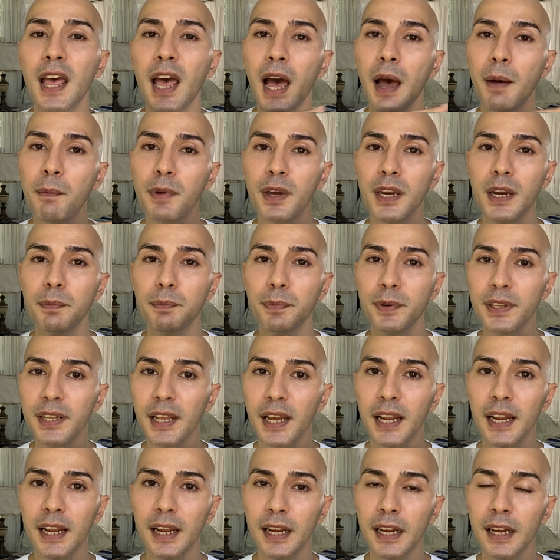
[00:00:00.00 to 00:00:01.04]
I'm going to put
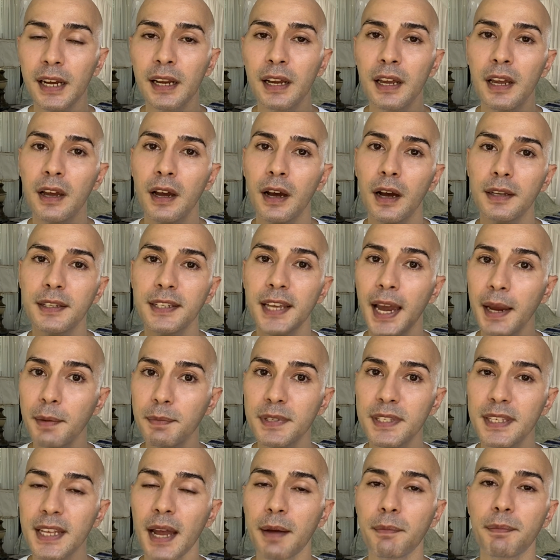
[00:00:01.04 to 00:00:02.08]
a, a
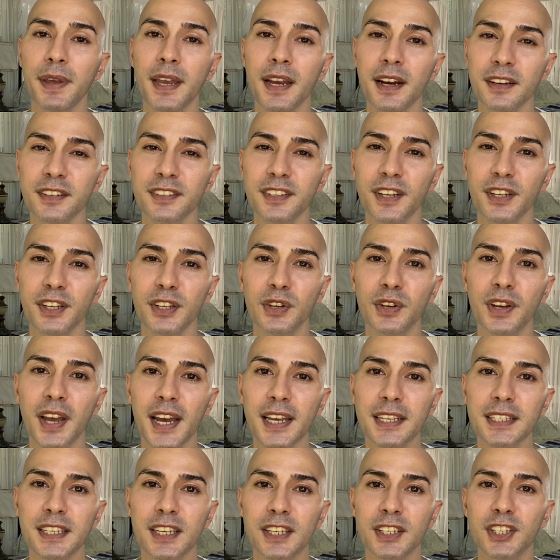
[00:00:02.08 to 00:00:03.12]
timestamp here so that you
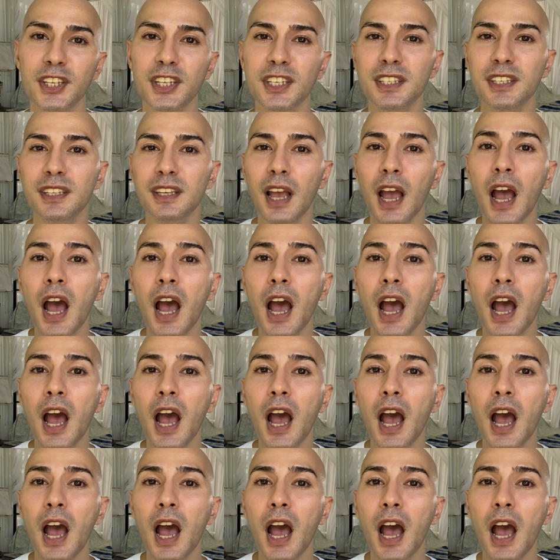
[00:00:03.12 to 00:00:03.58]
guys can just